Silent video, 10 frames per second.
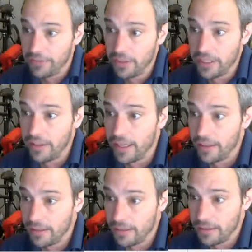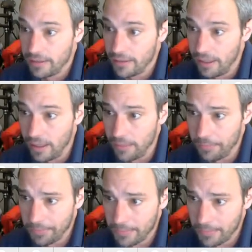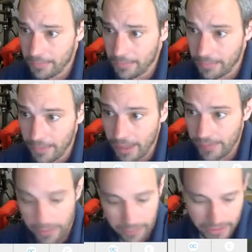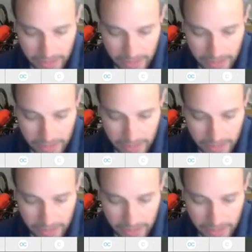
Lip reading: I'll have to look into that. I've got it